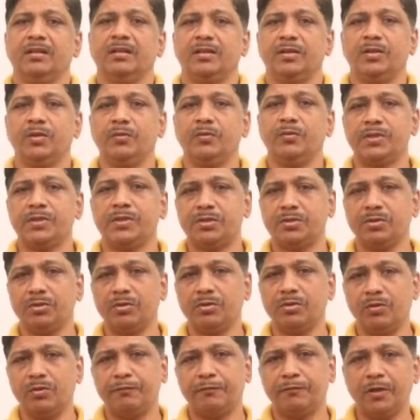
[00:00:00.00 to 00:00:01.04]
you wish to
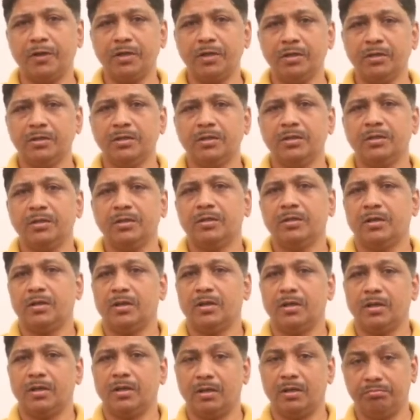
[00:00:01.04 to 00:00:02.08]
go
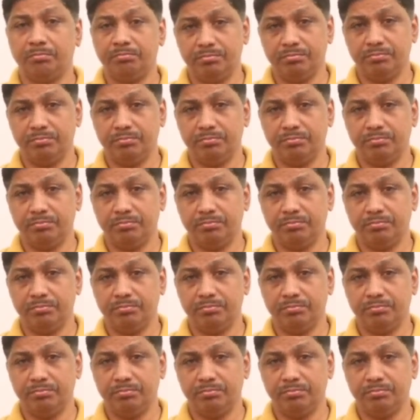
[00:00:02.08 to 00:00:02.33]
for